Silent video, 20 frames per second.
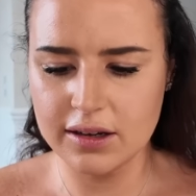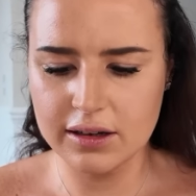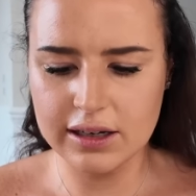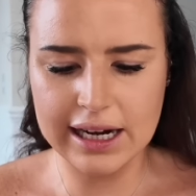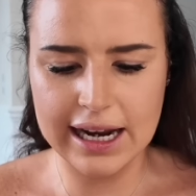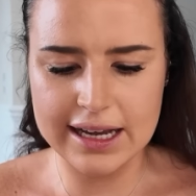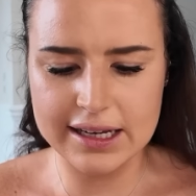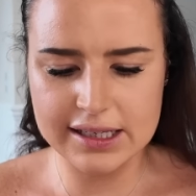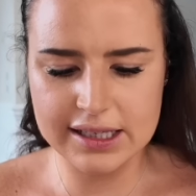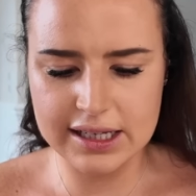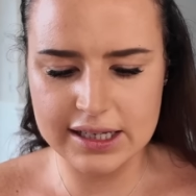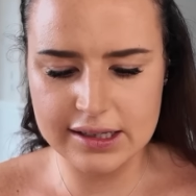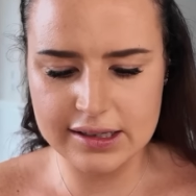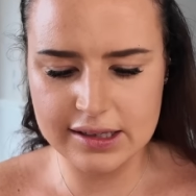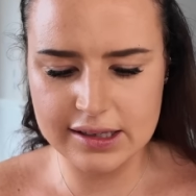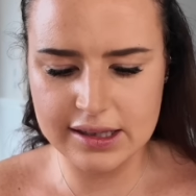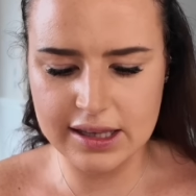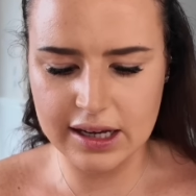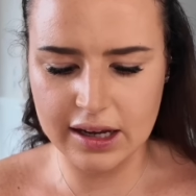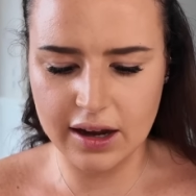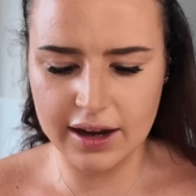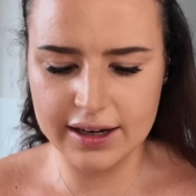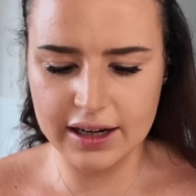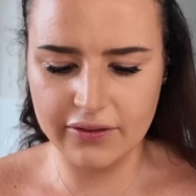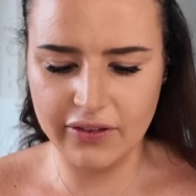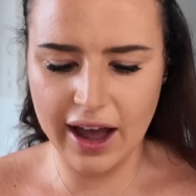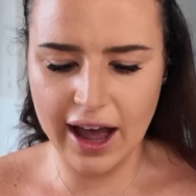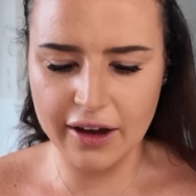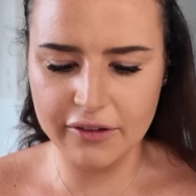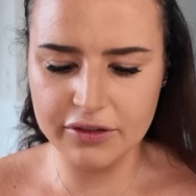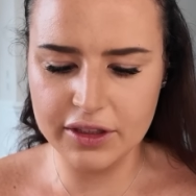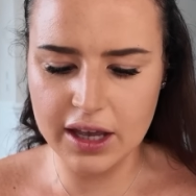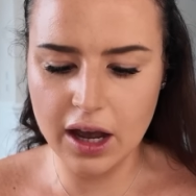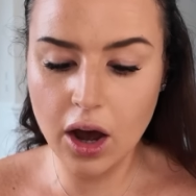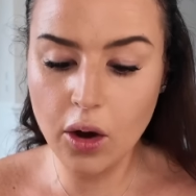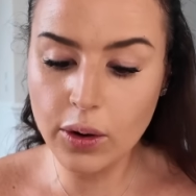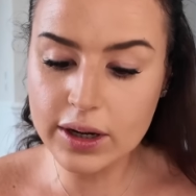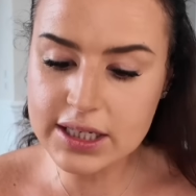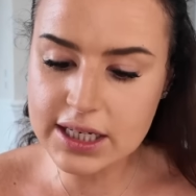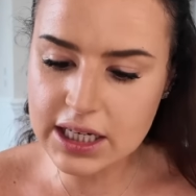glasses that kind of have the,
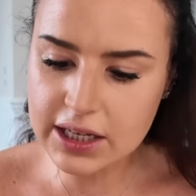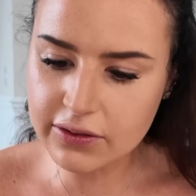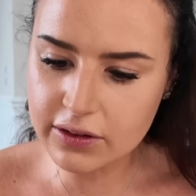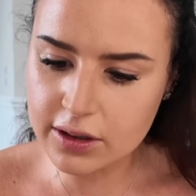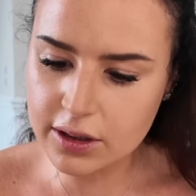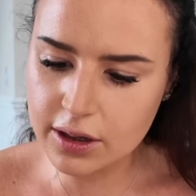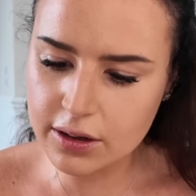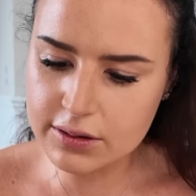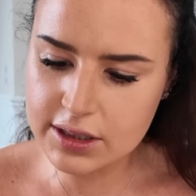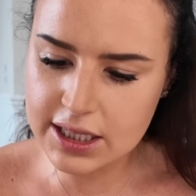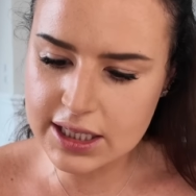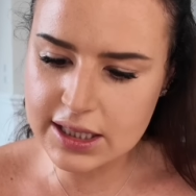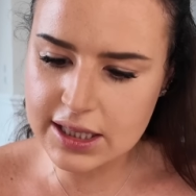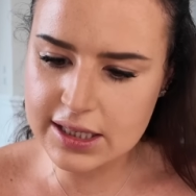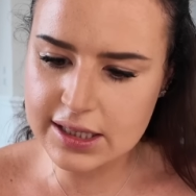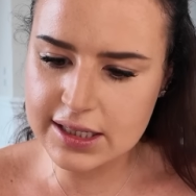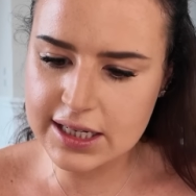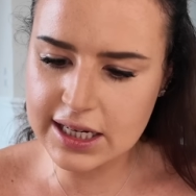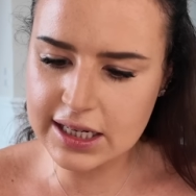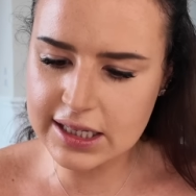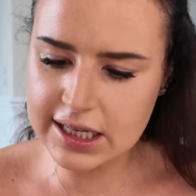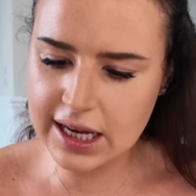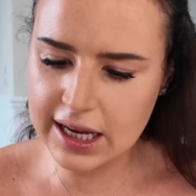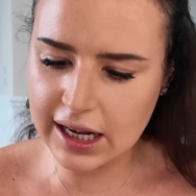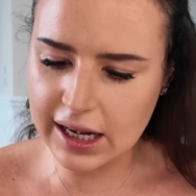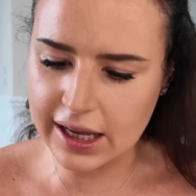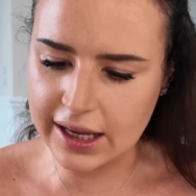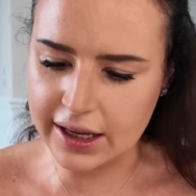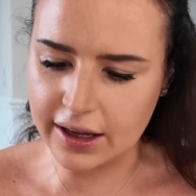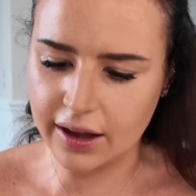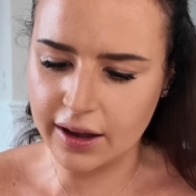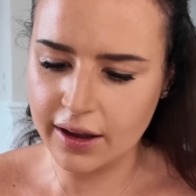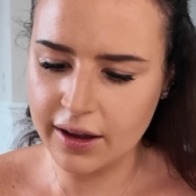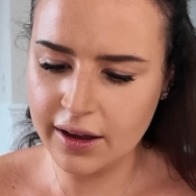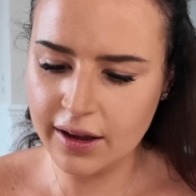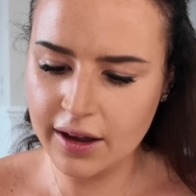oh, I didn't even notice this detailing.